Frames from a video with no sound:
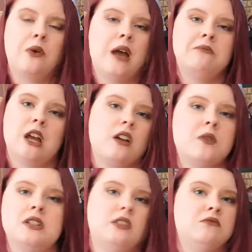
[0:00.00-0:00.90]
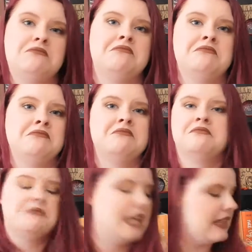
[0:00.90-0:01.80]
I'm not going to.
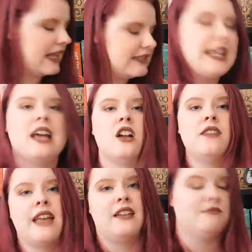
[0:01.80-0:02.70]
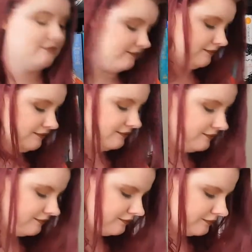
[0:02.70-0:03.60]
And that's that on
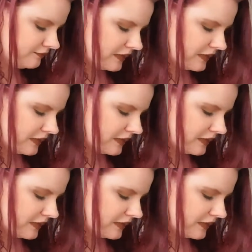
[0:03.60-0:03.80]
that.